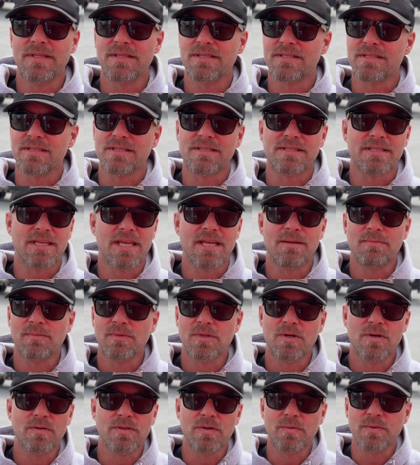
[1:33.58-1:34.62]
this is the same
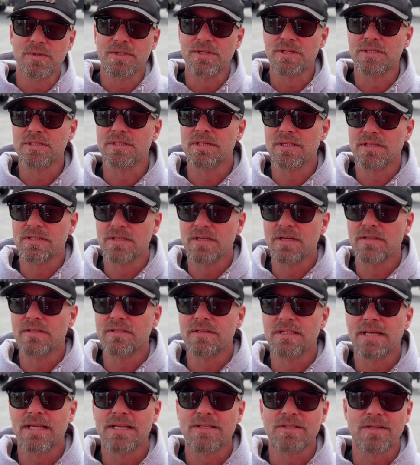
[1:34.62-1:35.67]
load that we just did the other
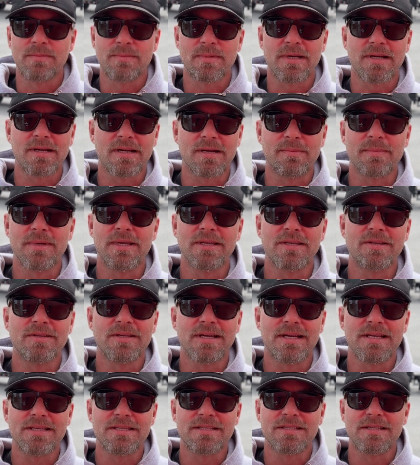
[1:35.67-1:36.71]
day, so I'm not gonna make you
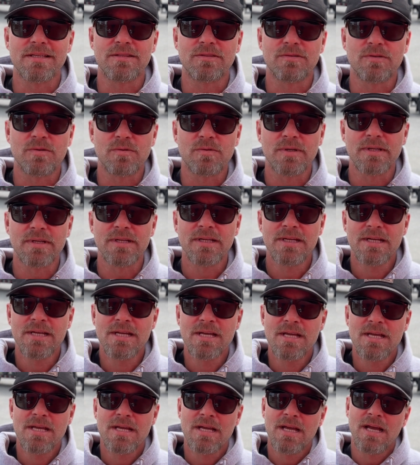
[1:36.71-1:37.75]
guys sit through it.
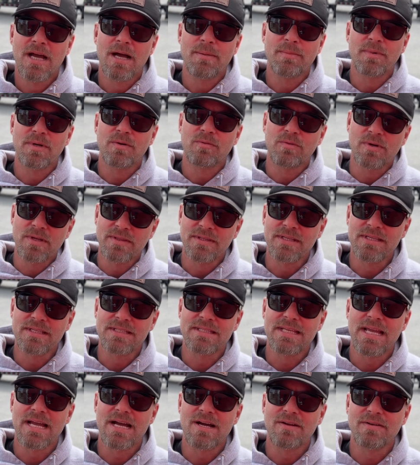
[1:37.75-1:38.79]
I'm gonna run these
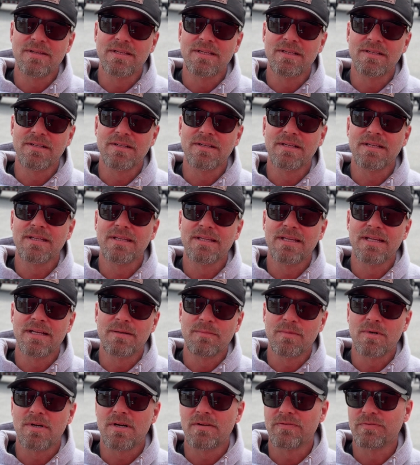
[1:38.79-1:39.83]
down here, get
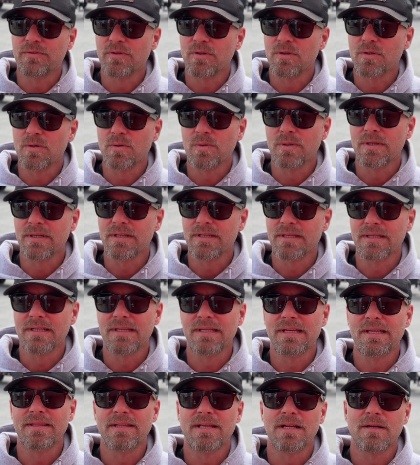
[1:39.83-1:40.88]
them off real quick,
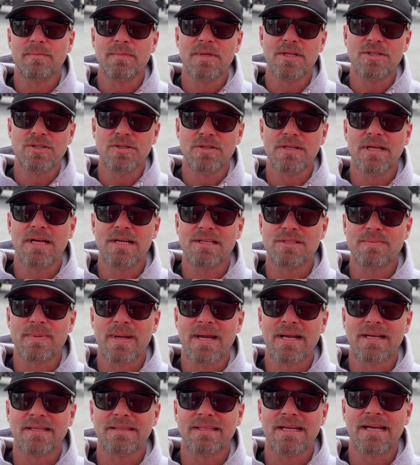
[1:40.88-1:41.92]
and then I'll meet you guys
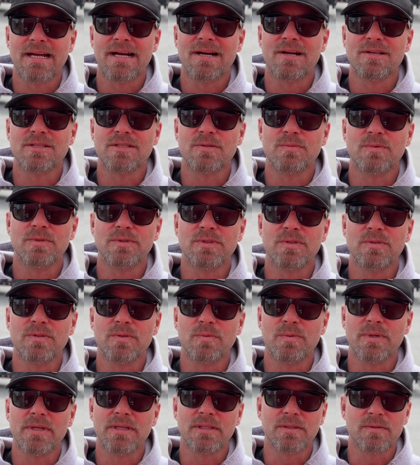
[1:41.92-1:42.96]
back at the house and we'll do the
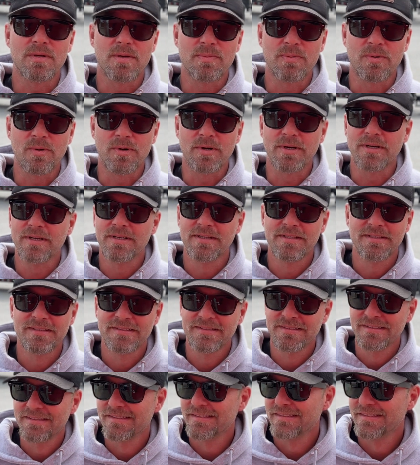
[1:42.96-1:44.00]
weekly report.
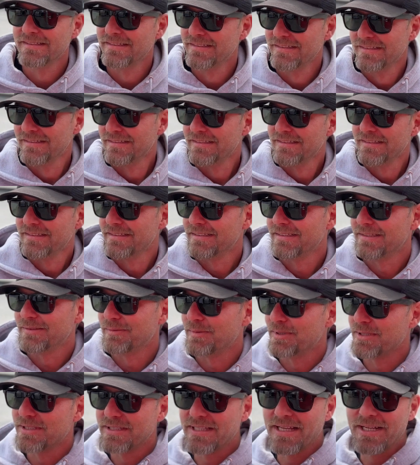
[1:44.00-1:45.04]

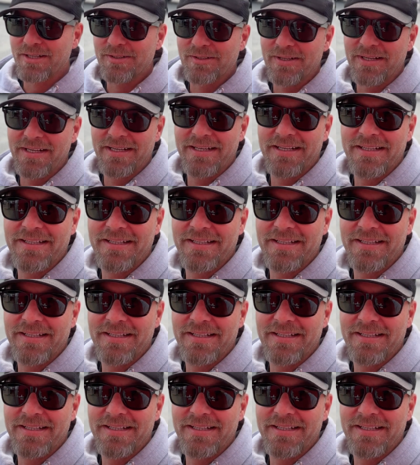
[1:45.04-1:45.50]
Wasn't that great?